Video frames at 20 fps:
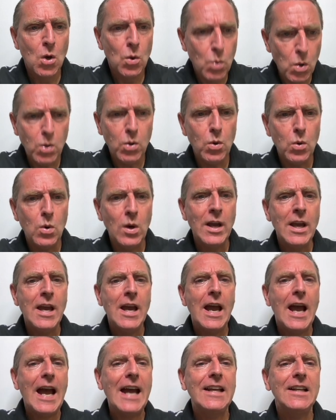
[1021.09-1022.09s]
Woo!
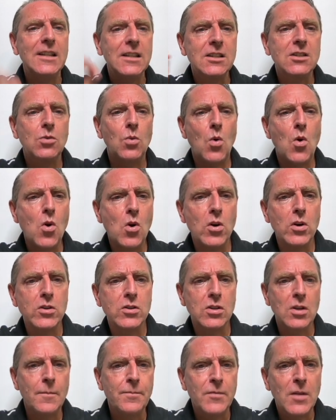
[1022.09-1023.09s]
Analysts
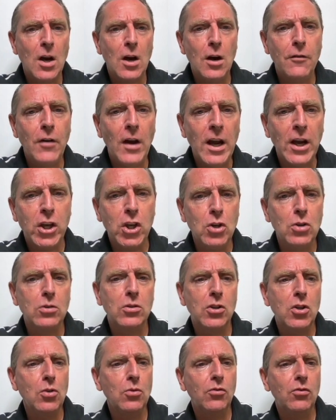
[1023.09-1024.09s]
warns of acute
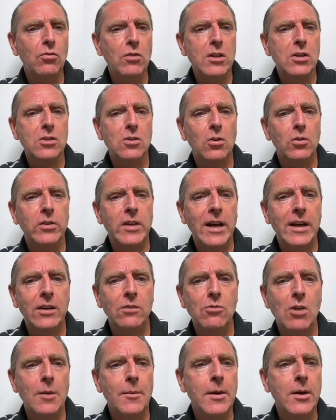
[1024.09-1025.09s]
Q3 slowdown in
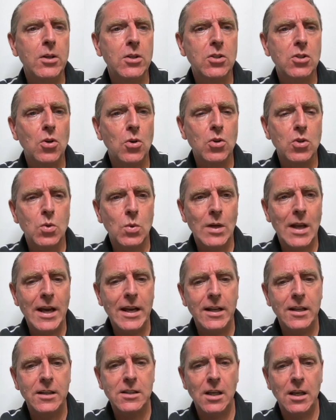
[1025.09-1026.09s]
Robinhood's
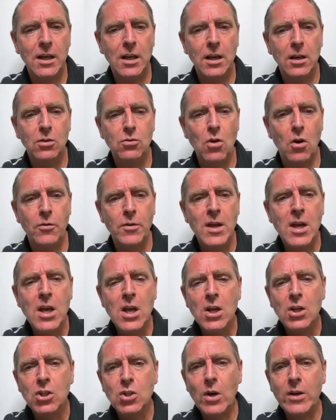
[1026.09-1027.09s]
Doge-reliant growth.
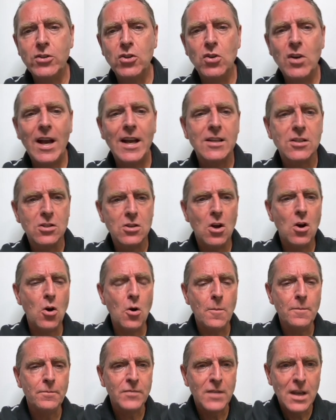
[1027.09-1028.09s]
So as you guys
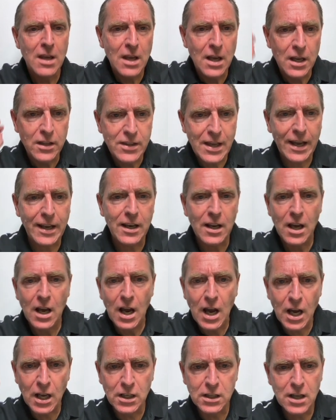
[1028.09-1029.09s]
know, that
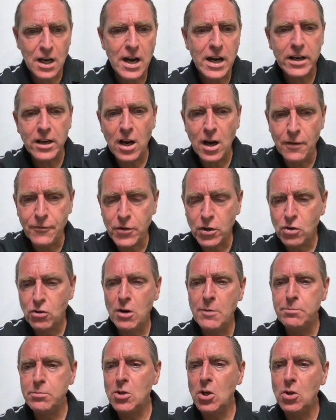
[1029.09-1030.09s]
a lot of the
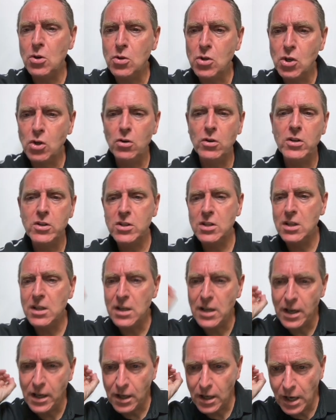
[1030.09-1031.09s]

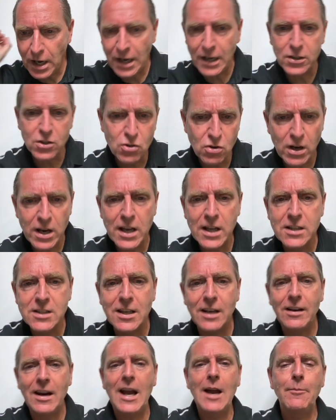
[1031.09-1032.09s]
cryptocurrency trades
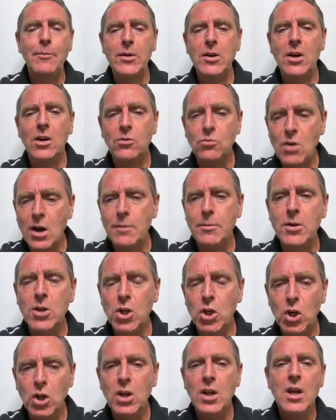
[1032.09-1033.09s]
that are happening on
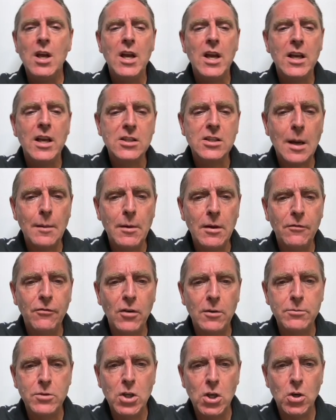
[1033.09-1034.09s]
Robinhood is coming
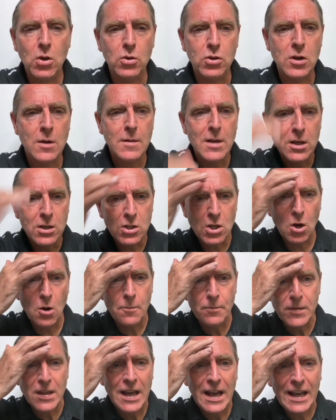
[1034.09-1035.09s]
from Doge.
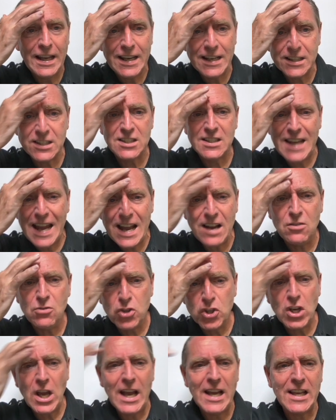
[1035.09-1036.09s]
So an
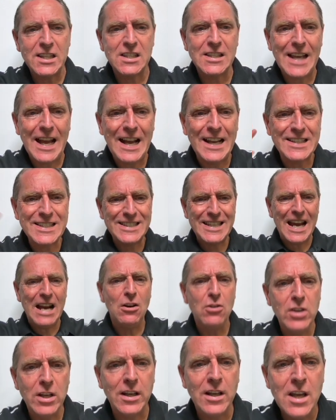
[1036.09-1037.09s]
astounding
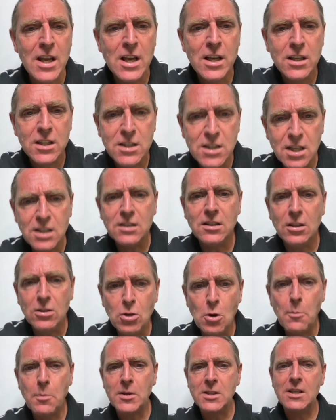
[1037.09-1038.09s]

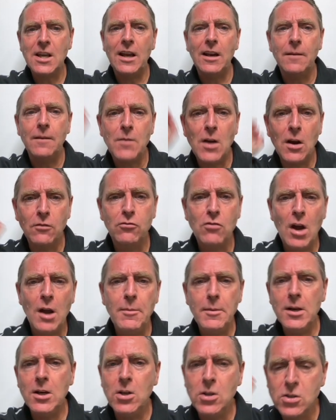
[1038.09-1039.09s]
62% of
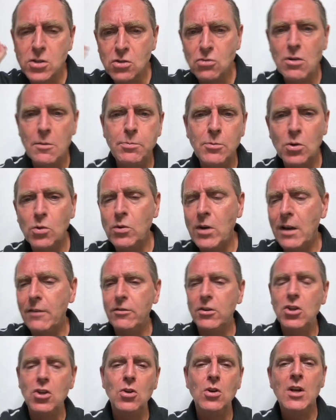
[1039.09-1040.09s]
Robinhood's crypto
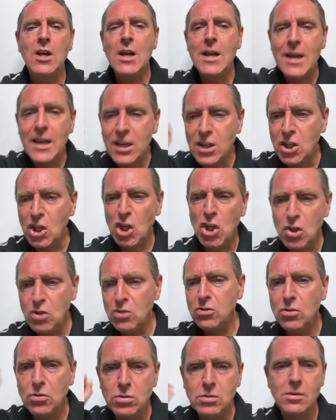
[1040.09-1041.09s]
revenue in
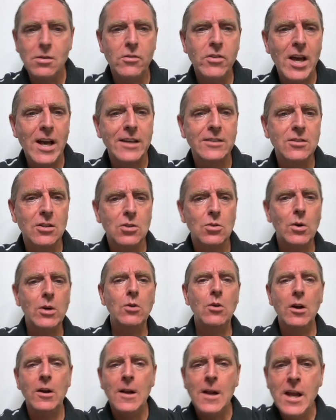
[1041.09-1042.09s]
Q2
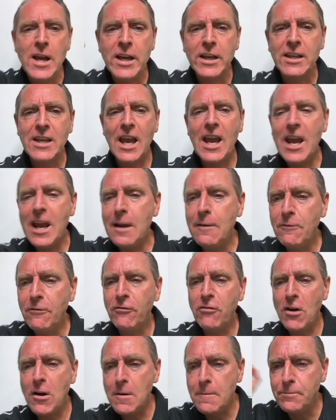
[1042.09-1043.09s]
2021 came
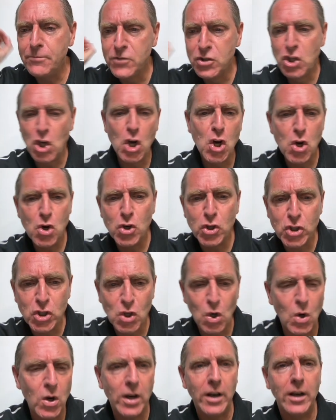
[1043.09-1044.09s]
from
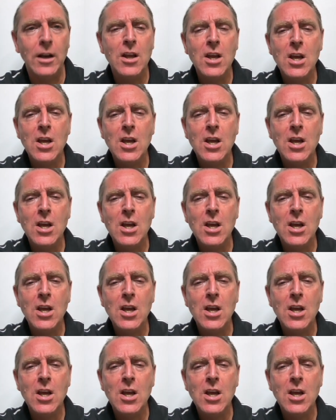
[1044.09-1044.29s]
Dogecoin.